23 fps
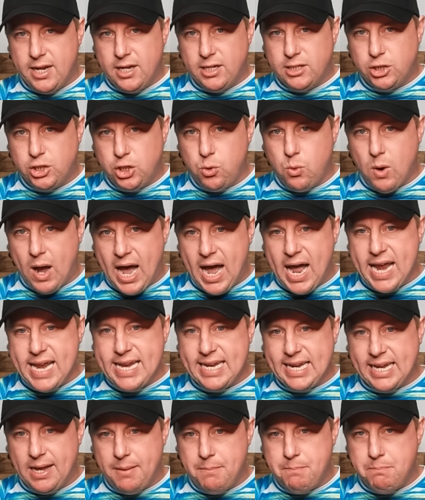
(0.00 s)
do I
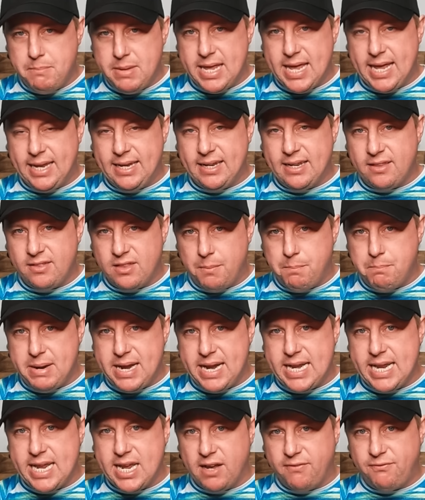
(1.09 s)
commend the
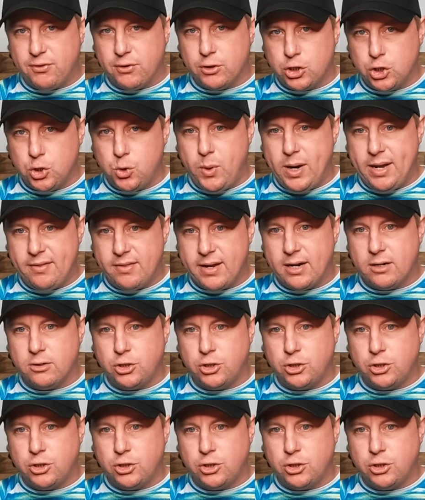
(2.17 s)
media for doing their